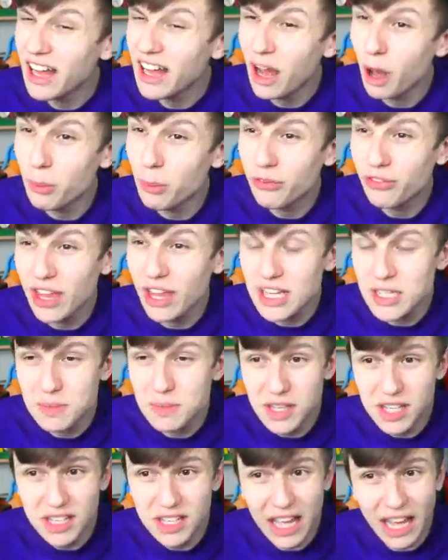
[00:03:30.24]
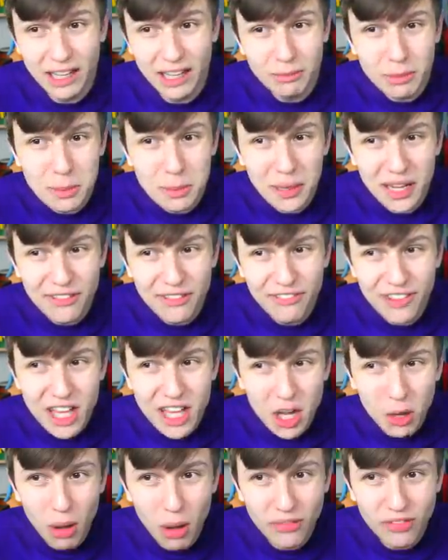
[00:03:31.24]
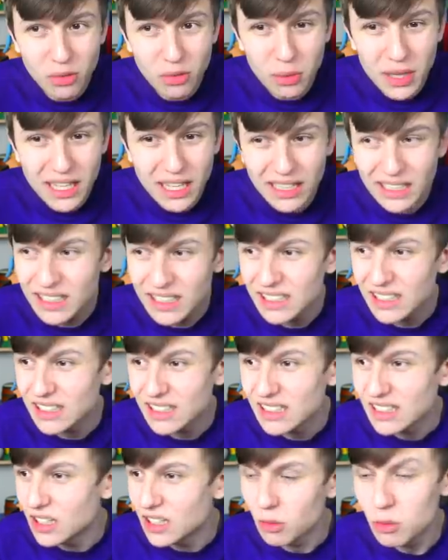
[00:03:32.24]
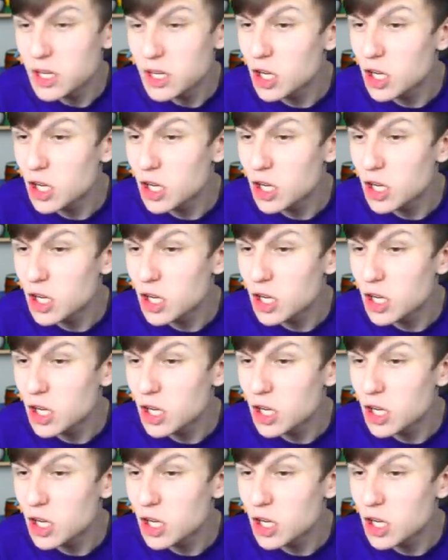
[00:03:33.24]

that upsets me. Can we play Figo off a wing? We